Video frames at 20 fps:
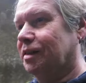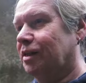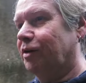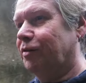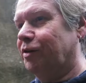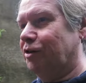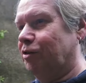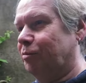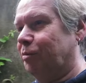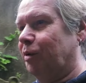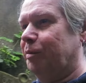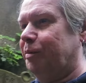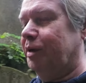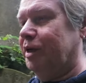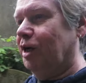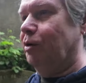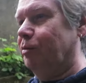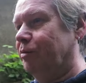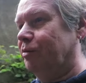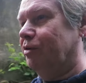I don't think it's
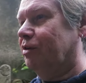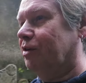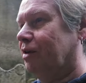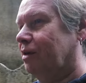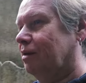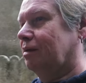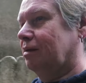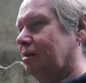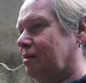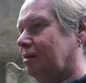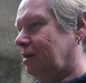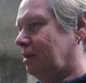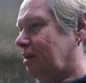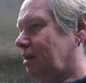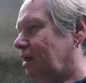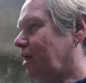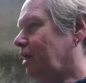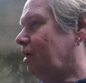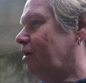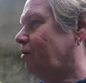probably been opened
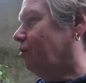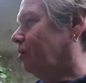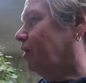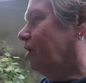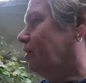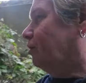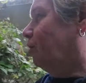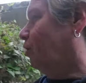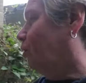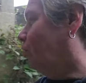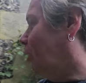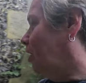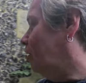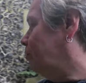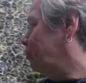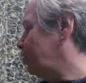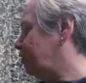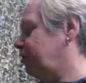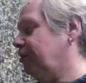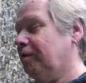in years, although it's got
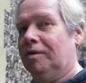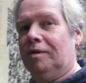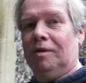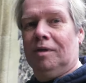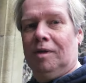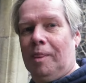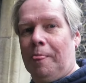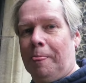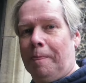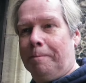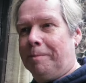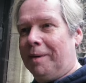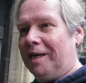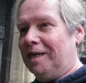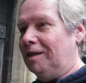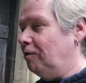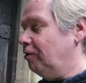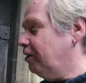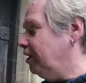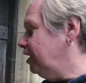quite a modern
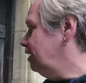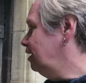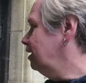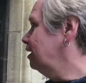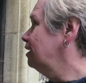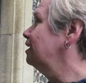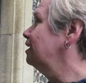padlock in.